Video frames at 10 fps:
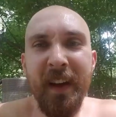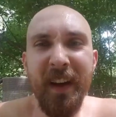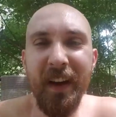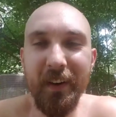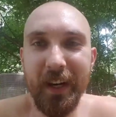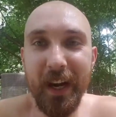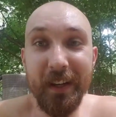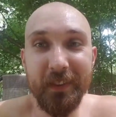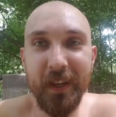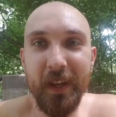All right,
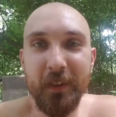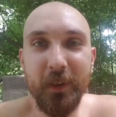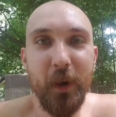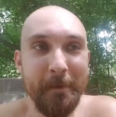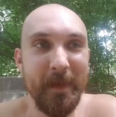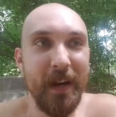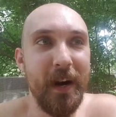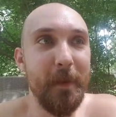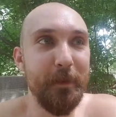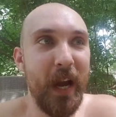guys. So
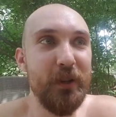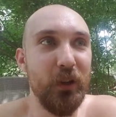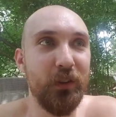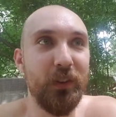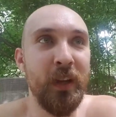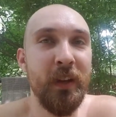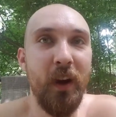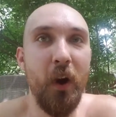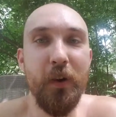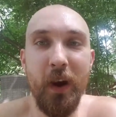I just
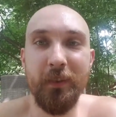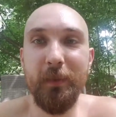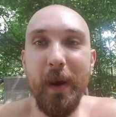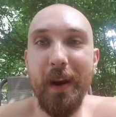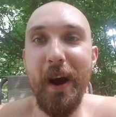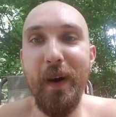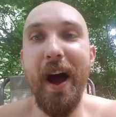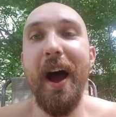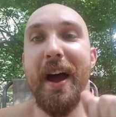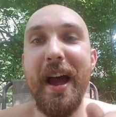underestimated how
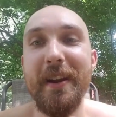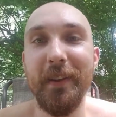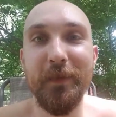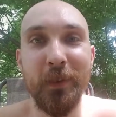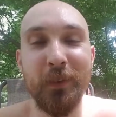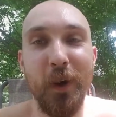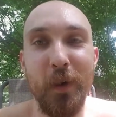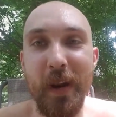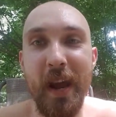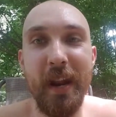high I had to lift the
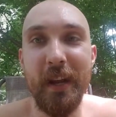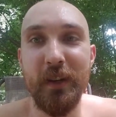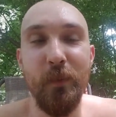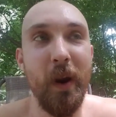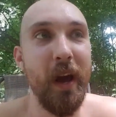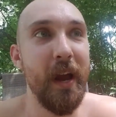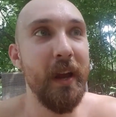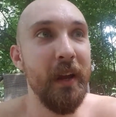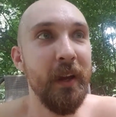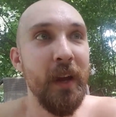stone, and when
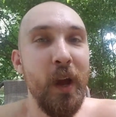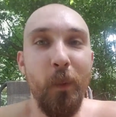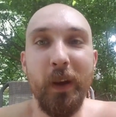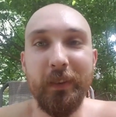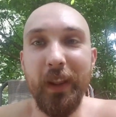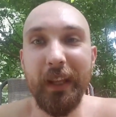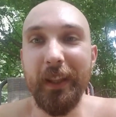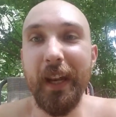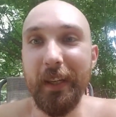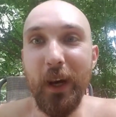I went to like
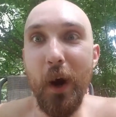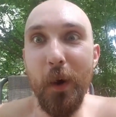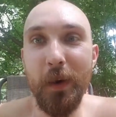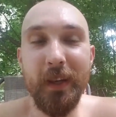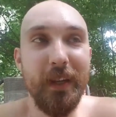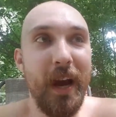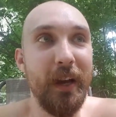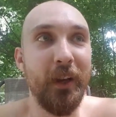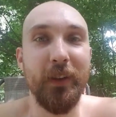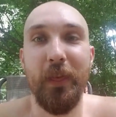let it go,
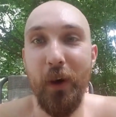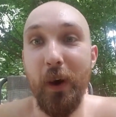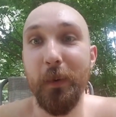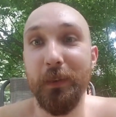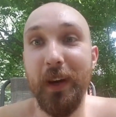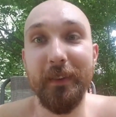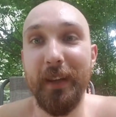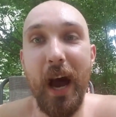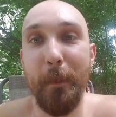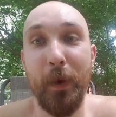because I thought it was on
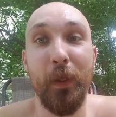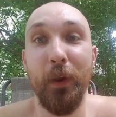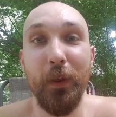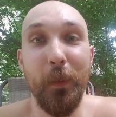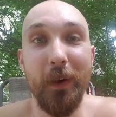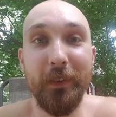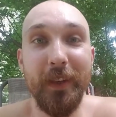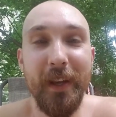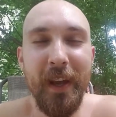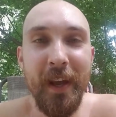top, it clearly
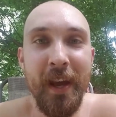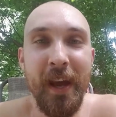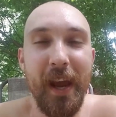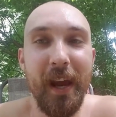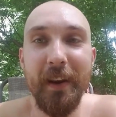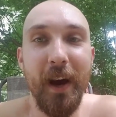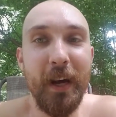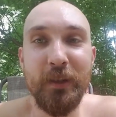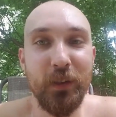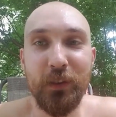wasn't, and
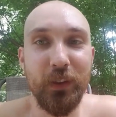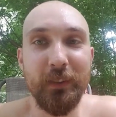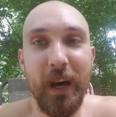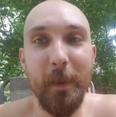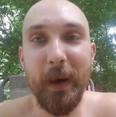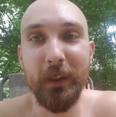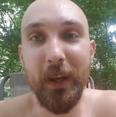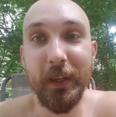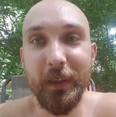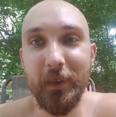it just slid down my
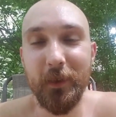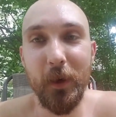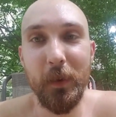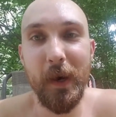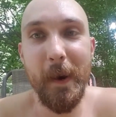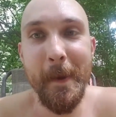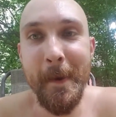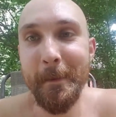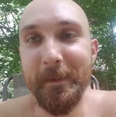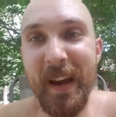leg. So
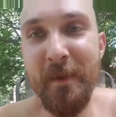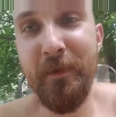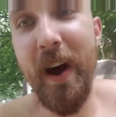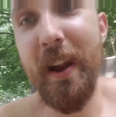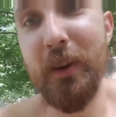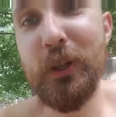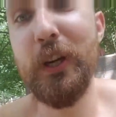I'm fine. I'll show you